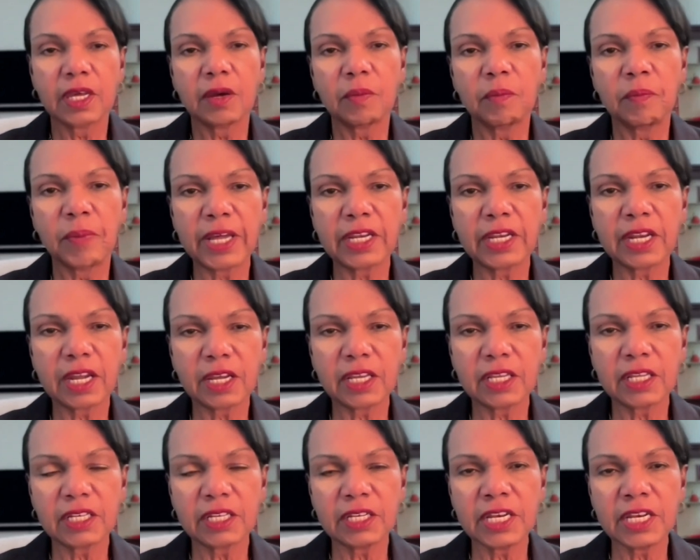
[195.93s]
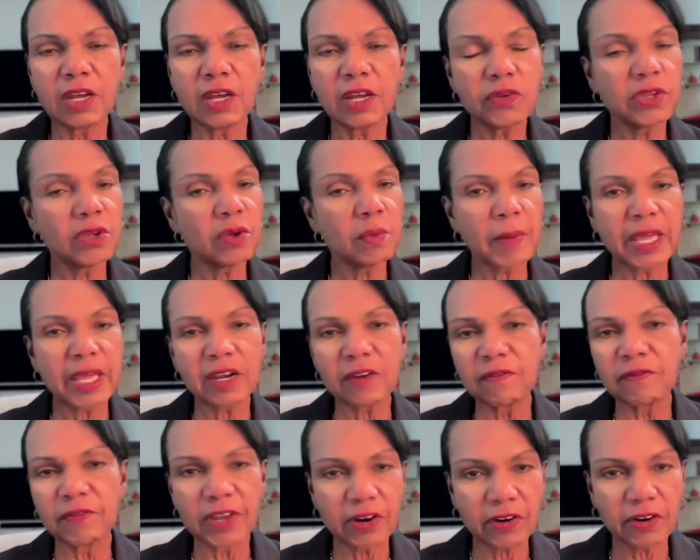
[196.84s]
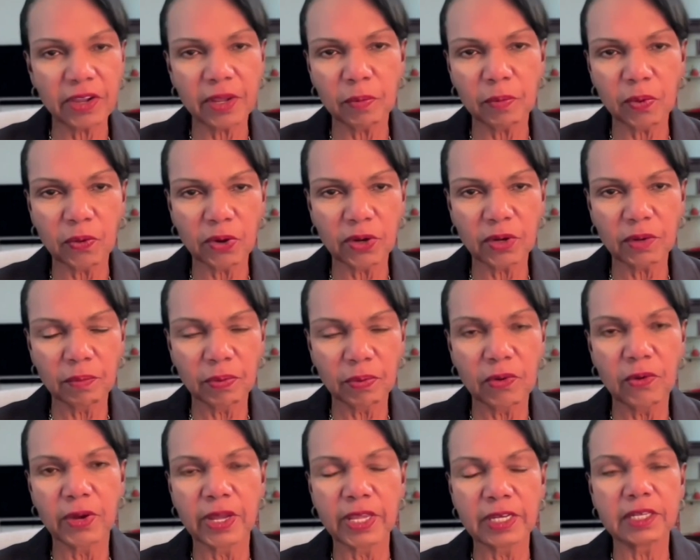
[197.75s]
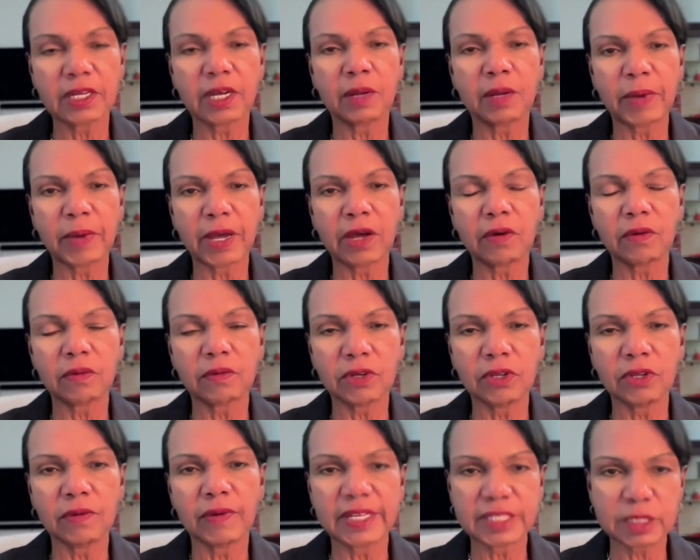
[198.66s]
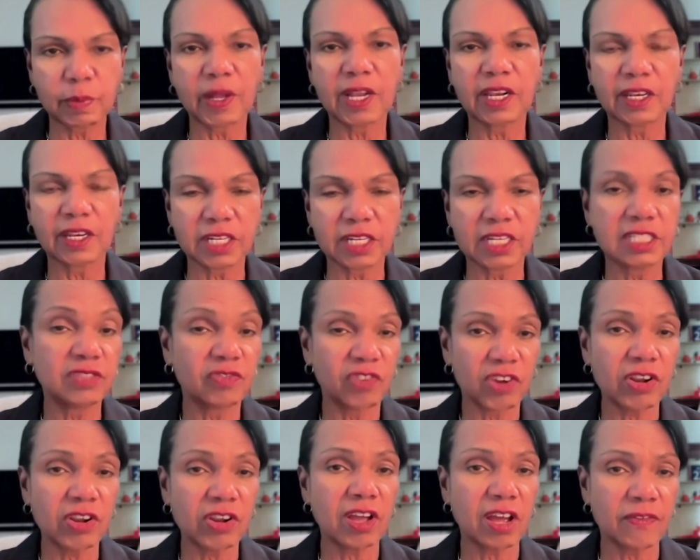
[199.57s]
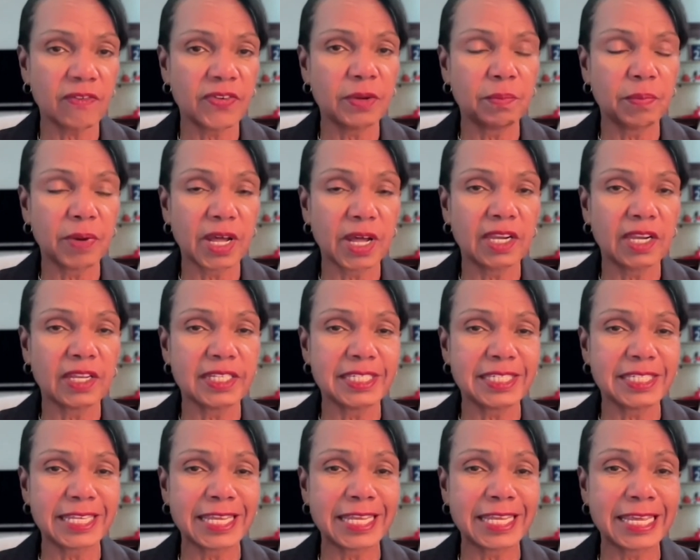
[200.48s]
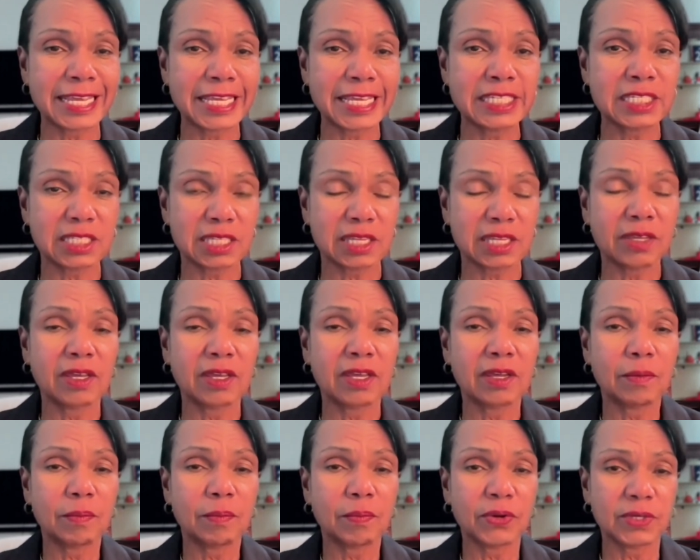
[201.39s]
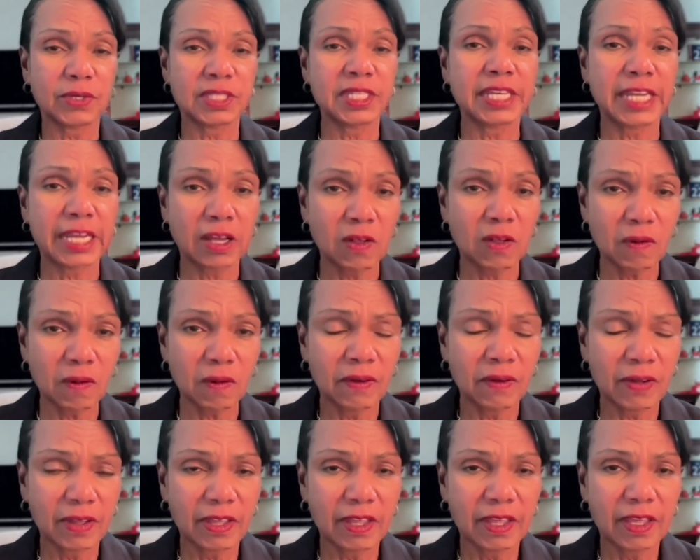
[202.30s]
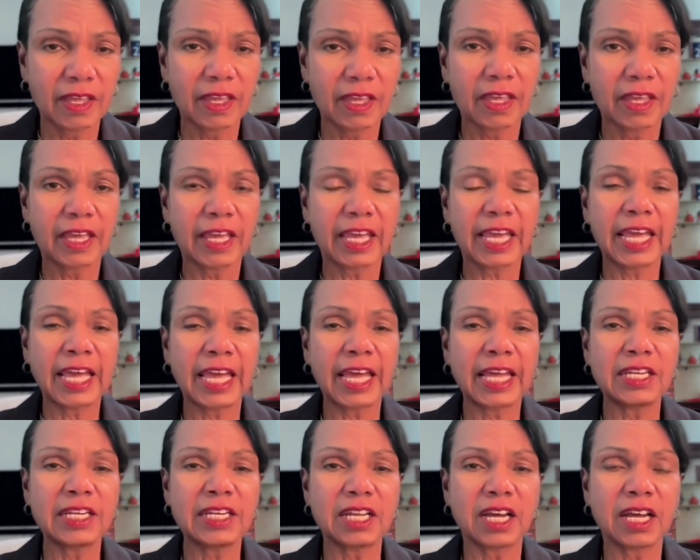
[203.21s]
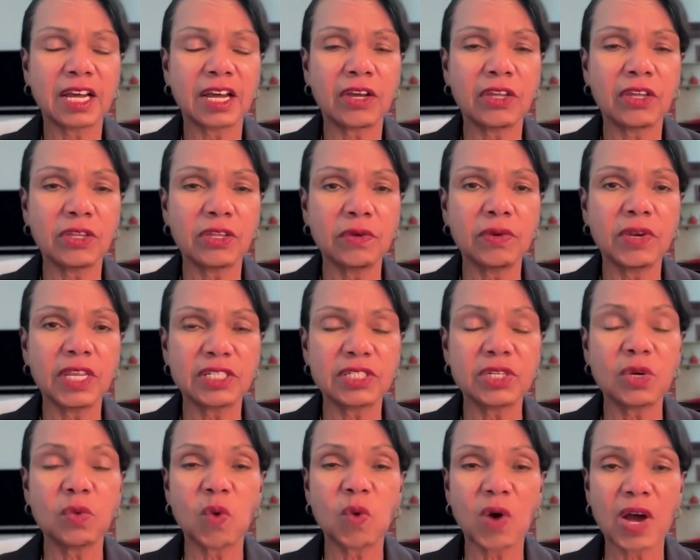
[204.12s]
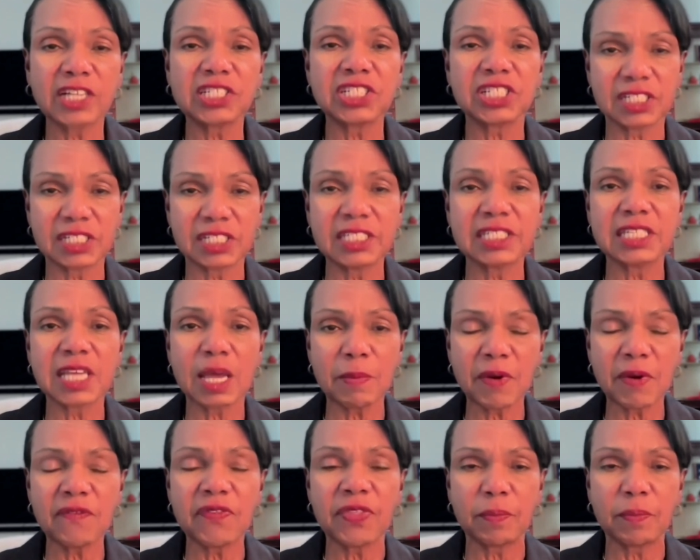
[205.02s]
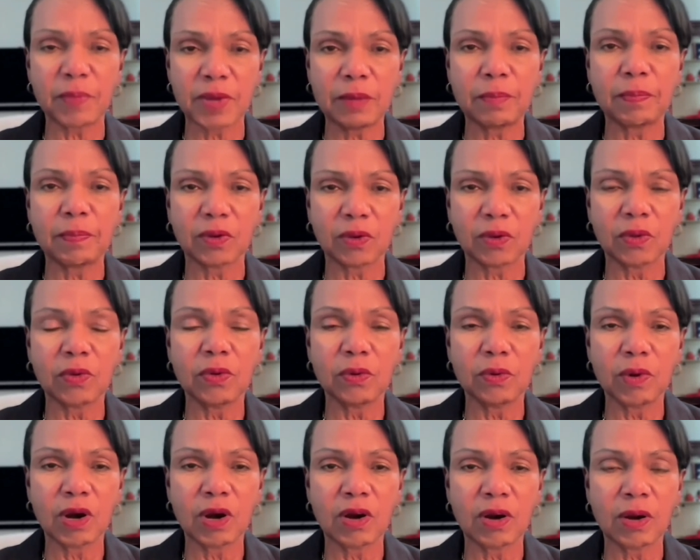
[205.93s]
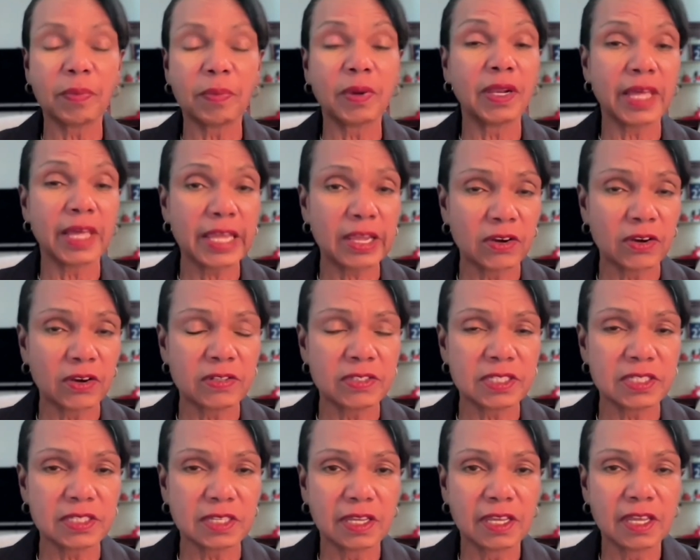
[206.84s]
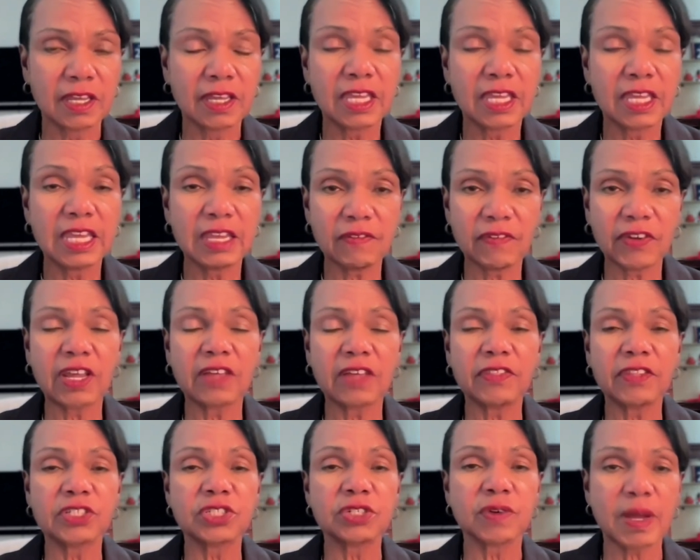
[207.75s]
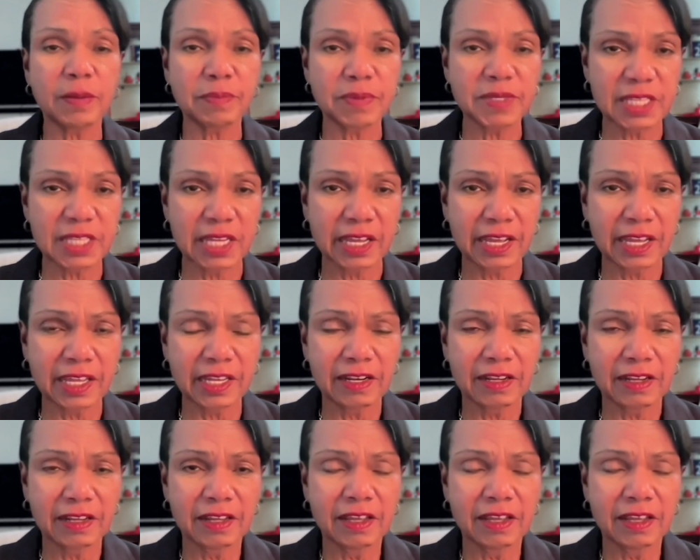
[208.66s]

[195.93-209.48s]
But Neil, you made a very important point about U.S. politics. Very often policy is personnel, and you need to watch some of the people who are players, even on the Trump side,